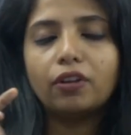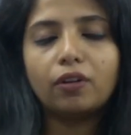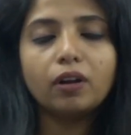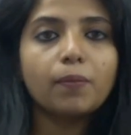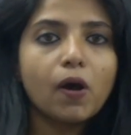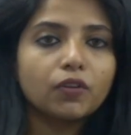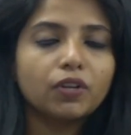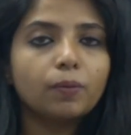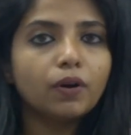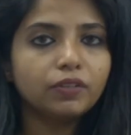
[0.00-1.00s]
are not bothered
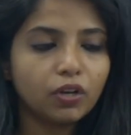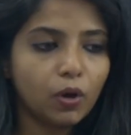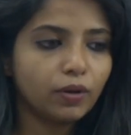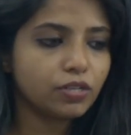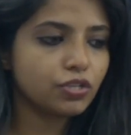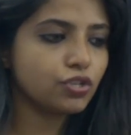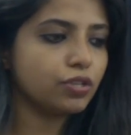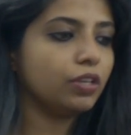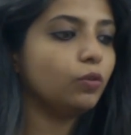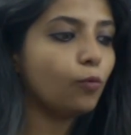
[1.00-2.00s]
about the college,
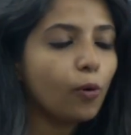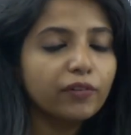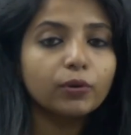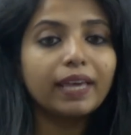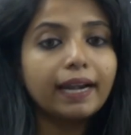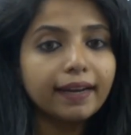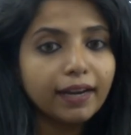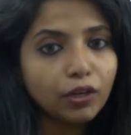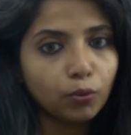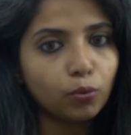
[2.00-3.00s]
you want to get
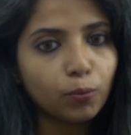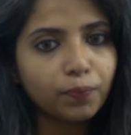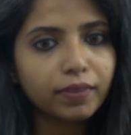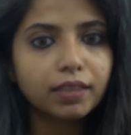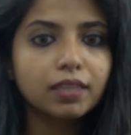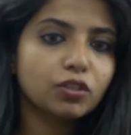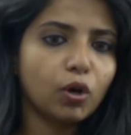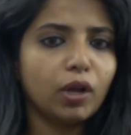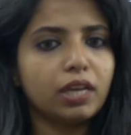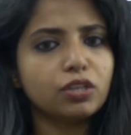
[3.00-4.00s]
into this
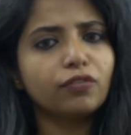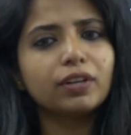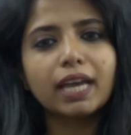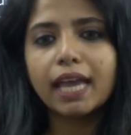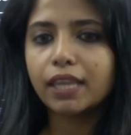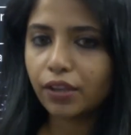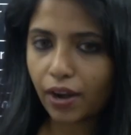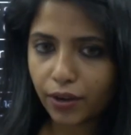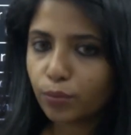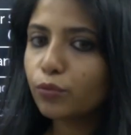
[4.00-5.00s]
college for any
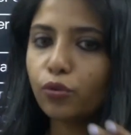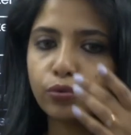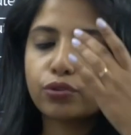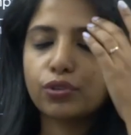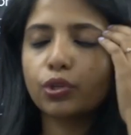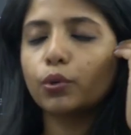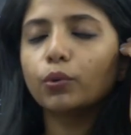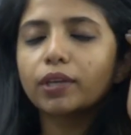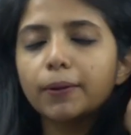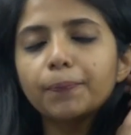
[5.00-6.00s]
random course,
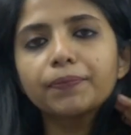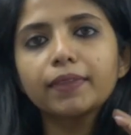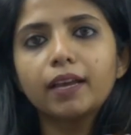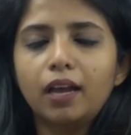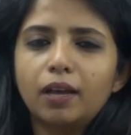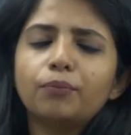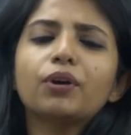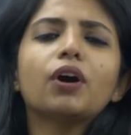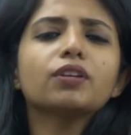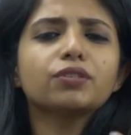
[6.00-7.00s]
okay?
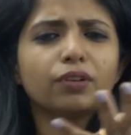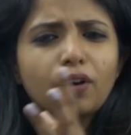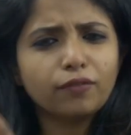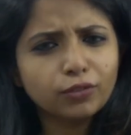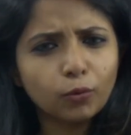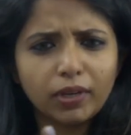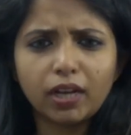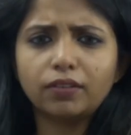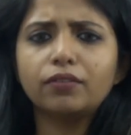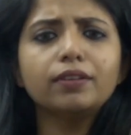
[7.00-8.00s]
Because of so many
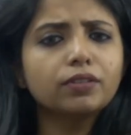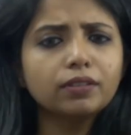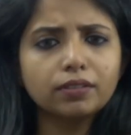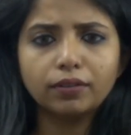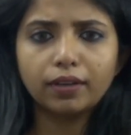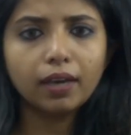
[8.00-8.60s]
other reasons, okay?